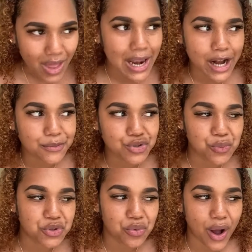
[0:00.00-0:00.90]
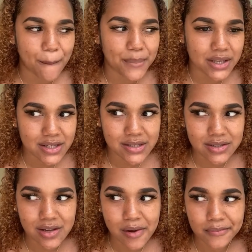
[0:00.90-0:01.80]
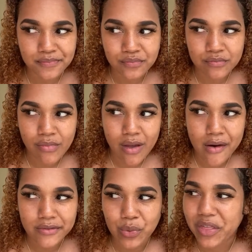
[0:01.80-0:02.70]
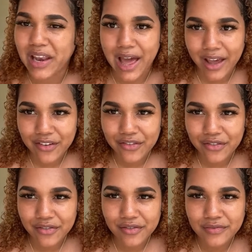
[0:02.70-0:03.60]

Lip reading: Like, I'm so much more at peace with life.